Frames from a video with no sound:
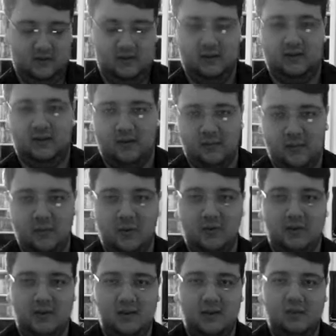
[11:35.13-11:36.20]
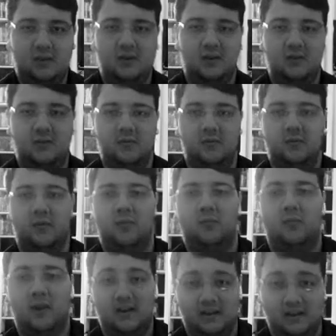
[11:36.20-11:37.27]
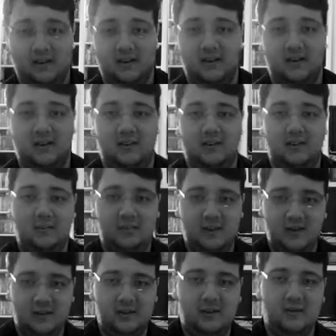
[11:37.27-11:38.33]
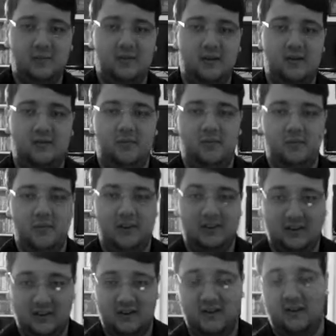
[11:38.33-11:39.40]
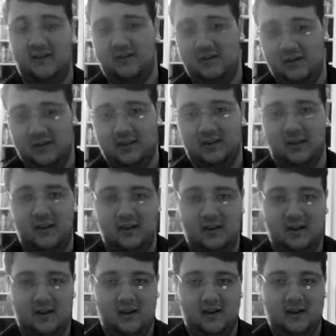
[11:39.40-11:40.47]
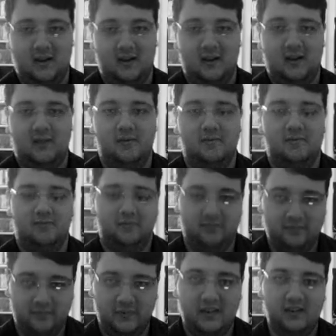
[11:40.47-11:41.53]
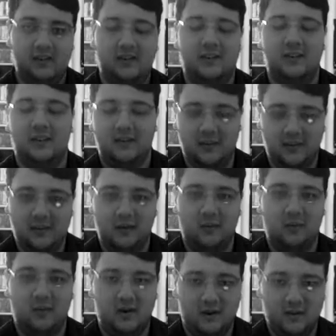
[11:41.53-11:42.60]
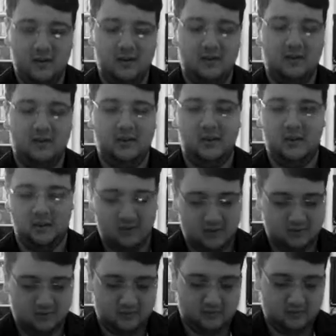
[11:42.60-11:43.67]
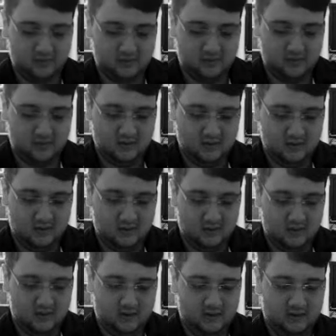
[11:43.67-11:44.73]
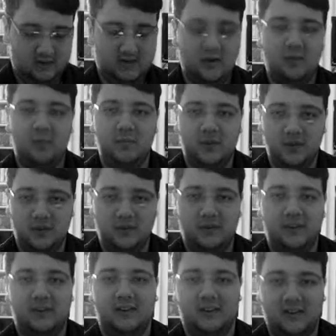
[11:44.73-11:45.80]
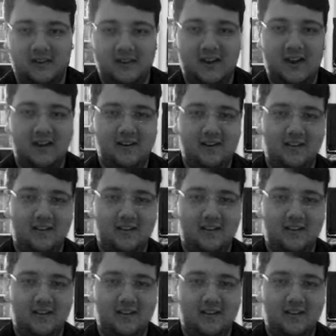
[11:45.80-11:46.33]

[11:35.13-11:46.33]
some emotions were present in some places but missing in others, this is still a worthy sequel. It's so beautiful to look at.